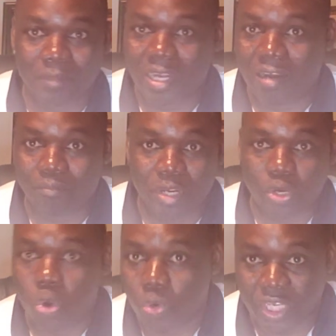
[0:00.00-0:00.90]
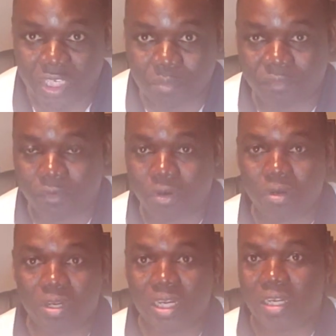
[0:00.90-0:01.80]
I've made hoagies
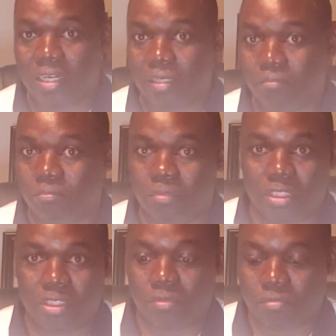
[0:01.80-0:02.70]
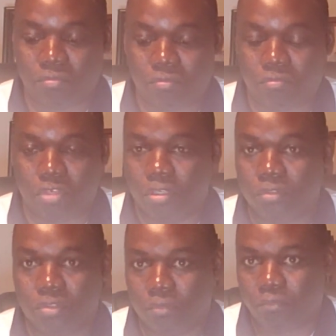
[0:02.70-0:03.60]
before. They just
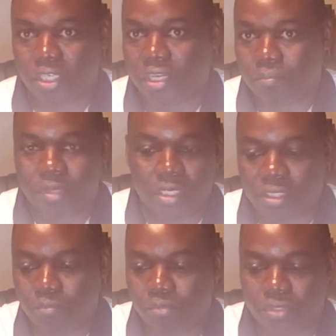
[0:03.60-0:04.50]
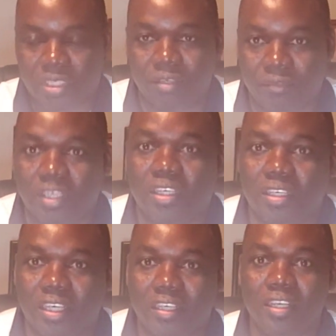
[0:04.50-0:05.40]
told you take a bun and put stuff in it,
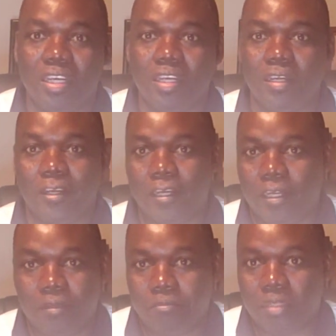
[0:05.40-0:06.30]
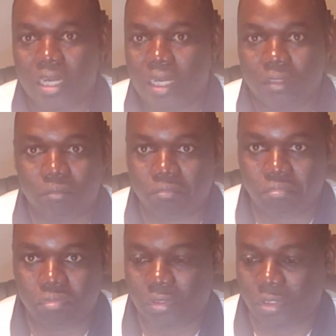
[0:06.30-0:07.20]
right? And
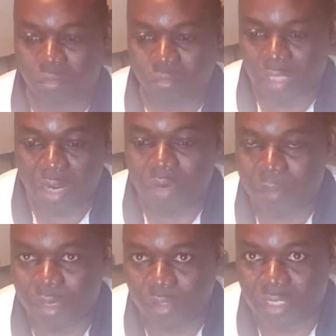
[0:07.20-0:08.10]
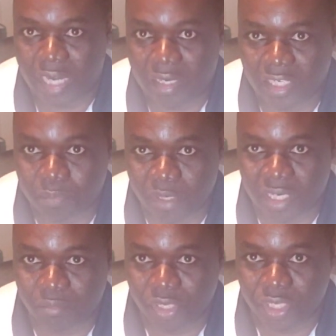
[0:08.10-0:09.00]
now I'm an expert
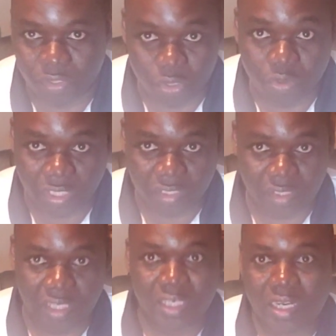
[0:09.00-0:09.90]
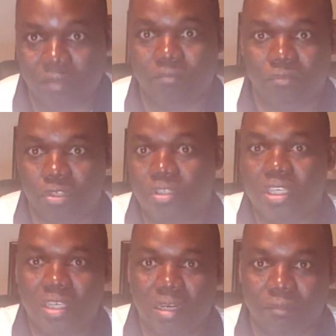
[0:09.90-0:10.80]
at making hoagies. Like, I don't
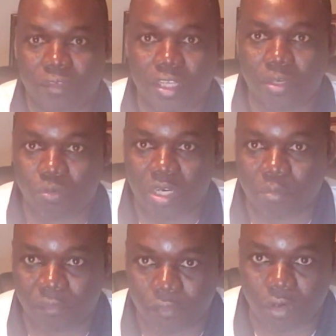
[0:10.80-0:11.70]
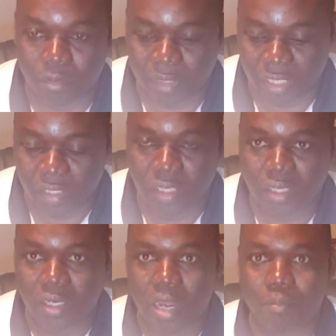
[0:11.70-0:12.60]
think I've eaten one before, but
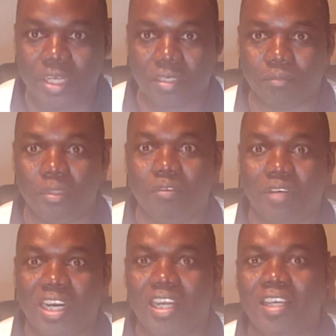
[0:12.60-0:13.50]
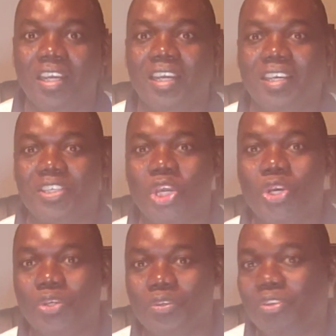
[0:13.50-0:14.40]
I make them, right?
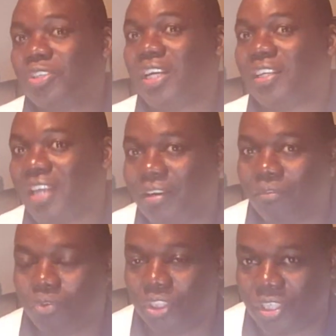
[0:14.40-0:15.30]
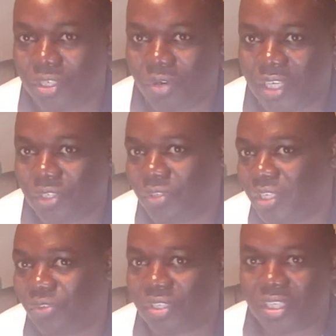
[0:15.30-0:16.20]
So those are the kind of questions they'll ask you
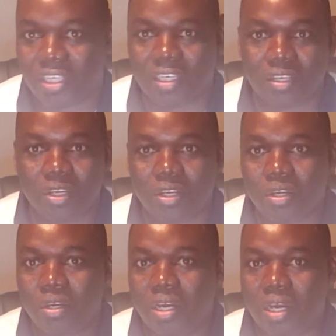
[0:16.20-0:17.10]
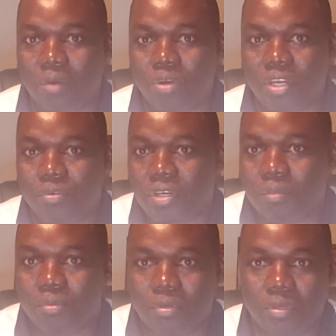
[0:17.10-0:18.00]
just to see whether you're
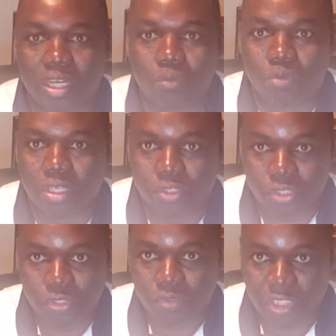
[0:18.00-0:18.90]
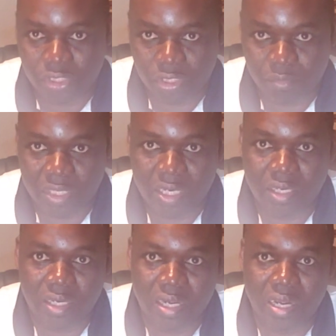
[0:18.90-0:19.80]
able and willing to do the job that
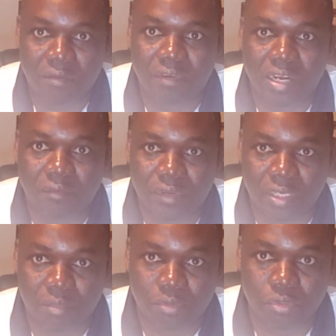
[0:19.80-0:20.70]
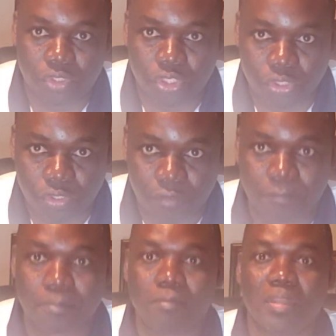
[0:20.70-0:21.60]
they have available to you.
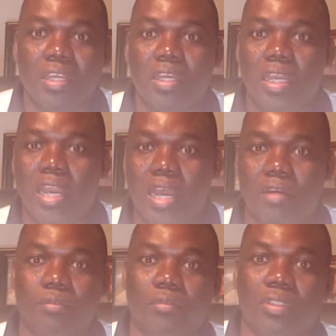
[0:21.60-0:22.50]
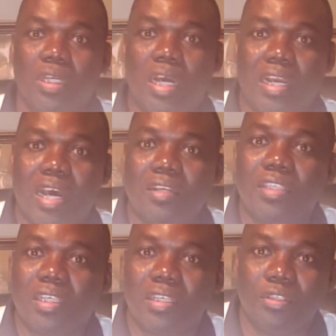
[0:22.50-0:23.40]
Now, I gotta
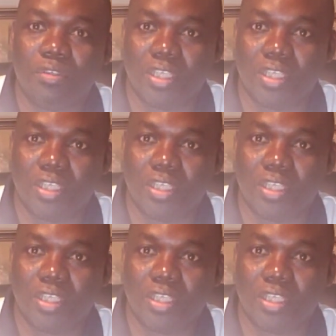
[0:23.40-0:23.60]
tell you